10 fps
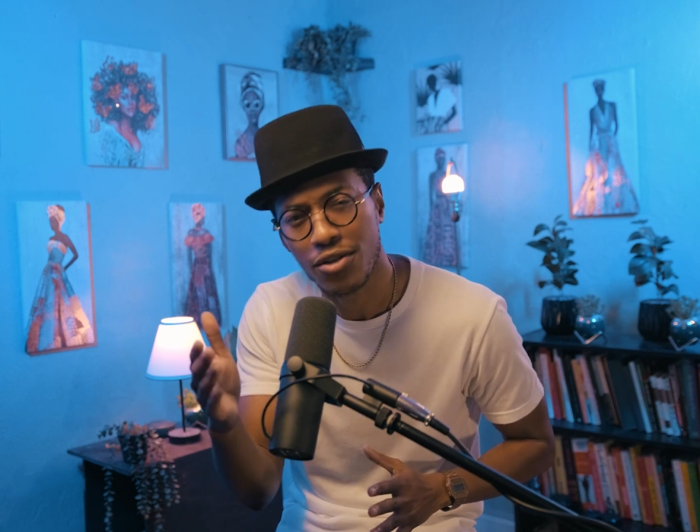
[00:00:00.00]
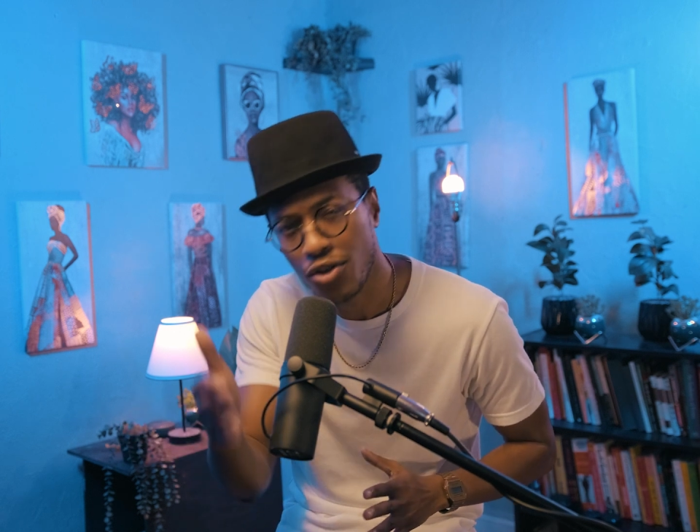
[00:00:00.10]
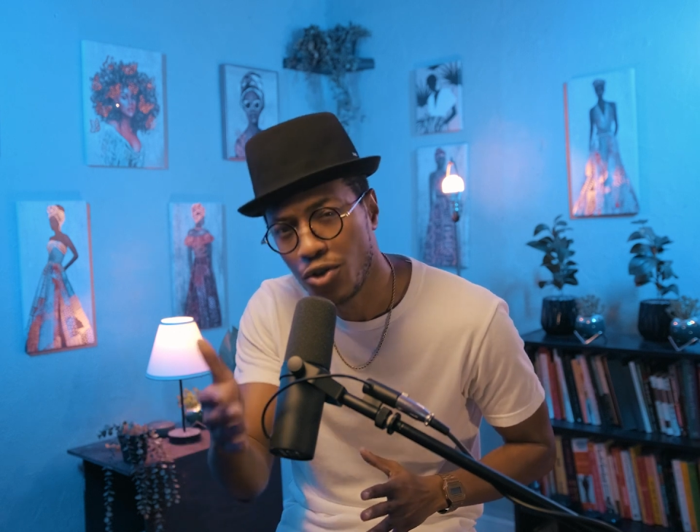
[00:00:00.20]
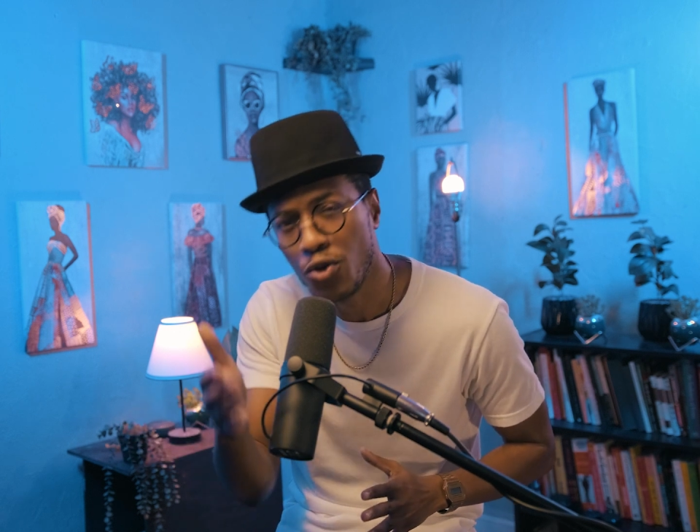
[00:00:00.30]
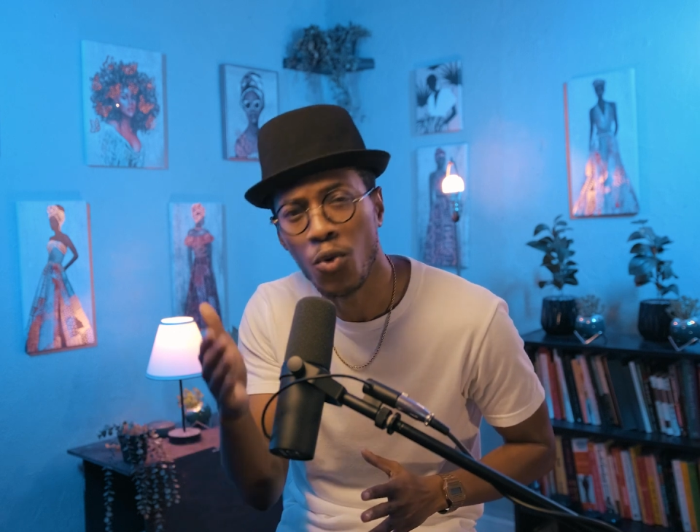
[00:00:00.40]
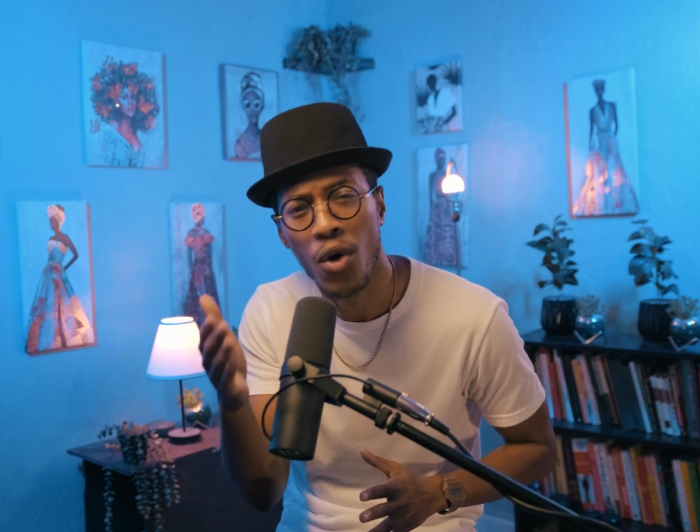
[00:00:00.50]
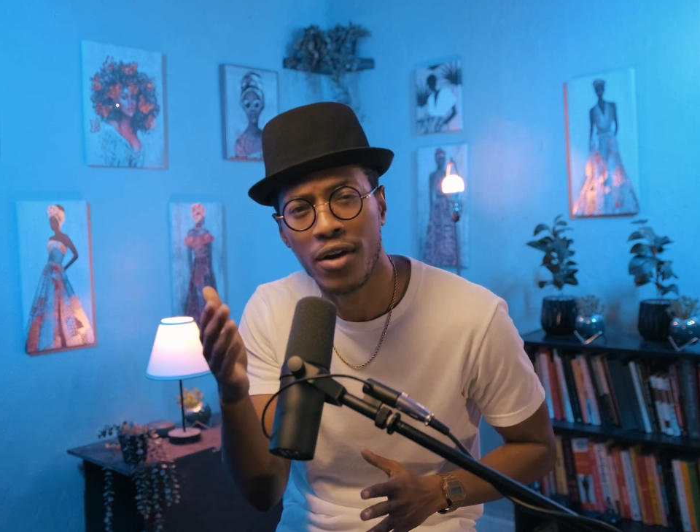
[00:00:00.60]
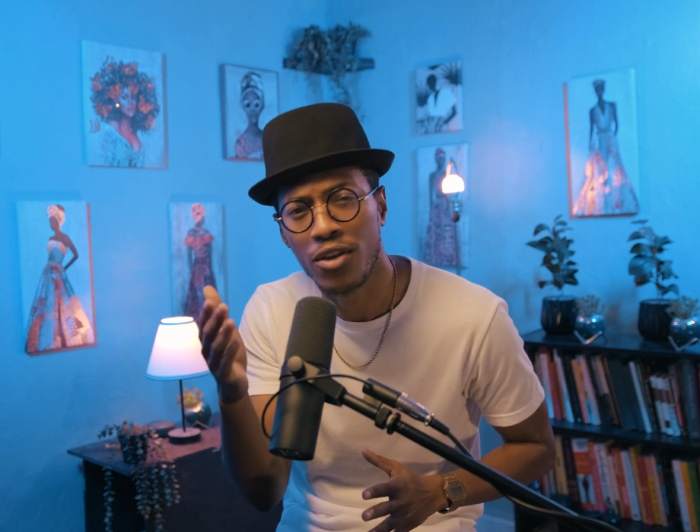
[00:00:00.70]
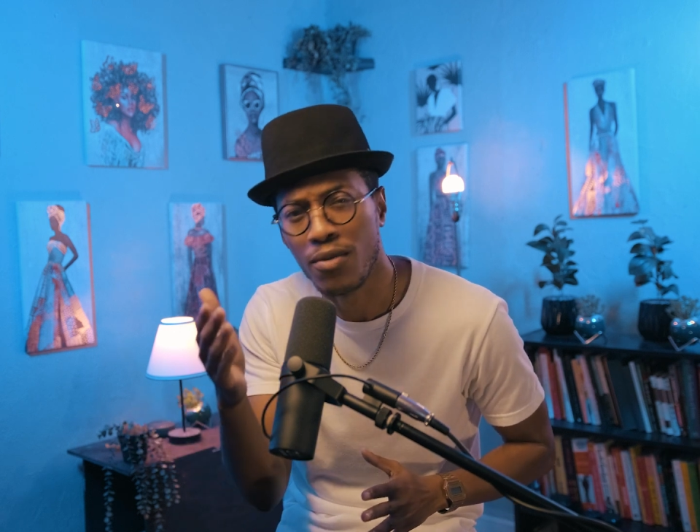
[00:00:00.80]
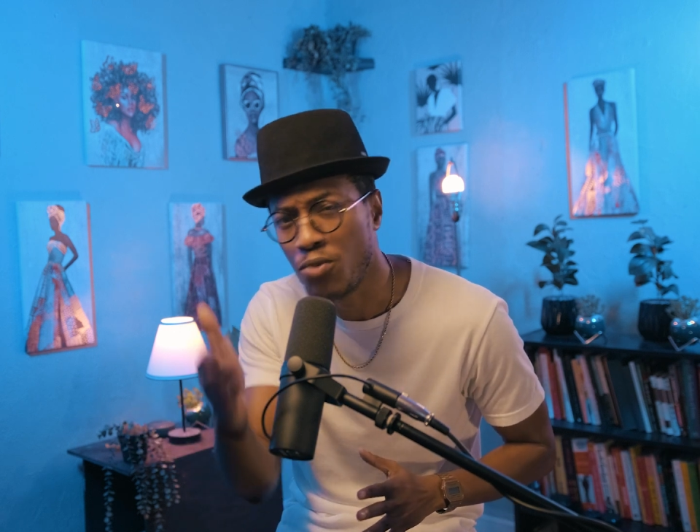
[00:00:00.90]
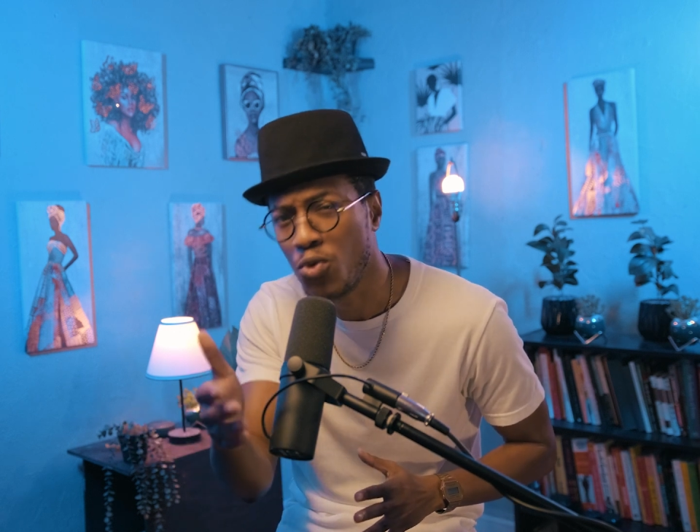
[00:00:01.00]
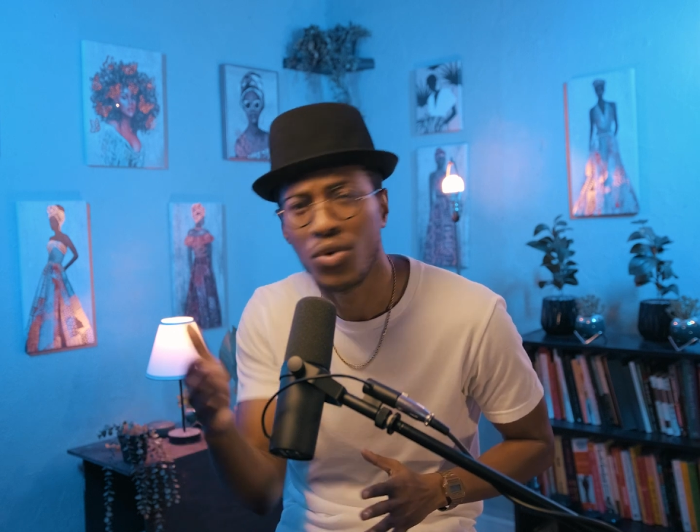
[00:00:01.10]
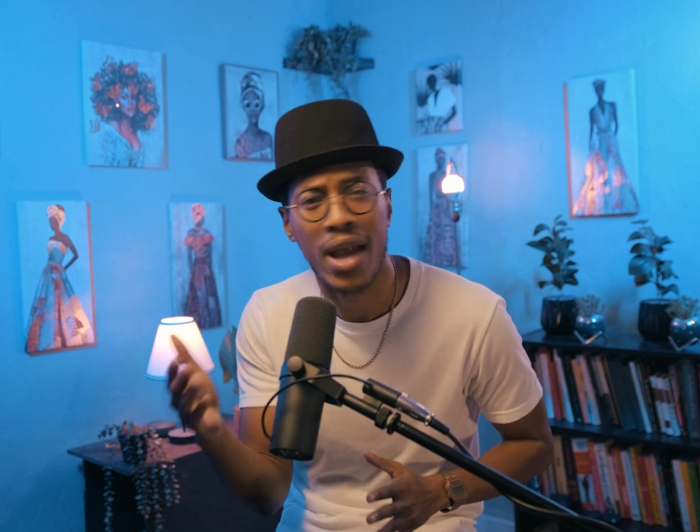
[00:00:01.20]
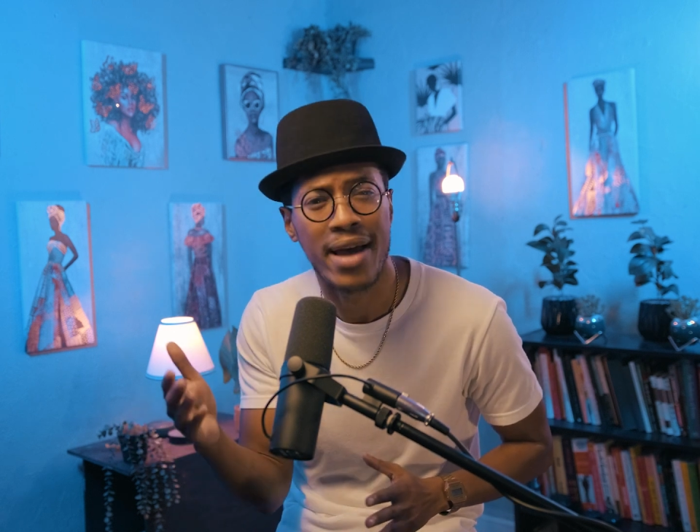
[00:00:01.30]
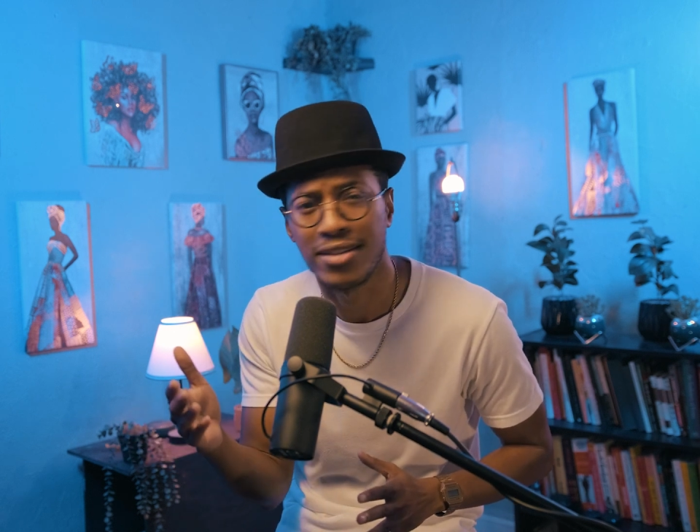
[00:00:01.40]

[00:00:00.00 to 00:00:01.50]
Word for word: to you under the moonlight.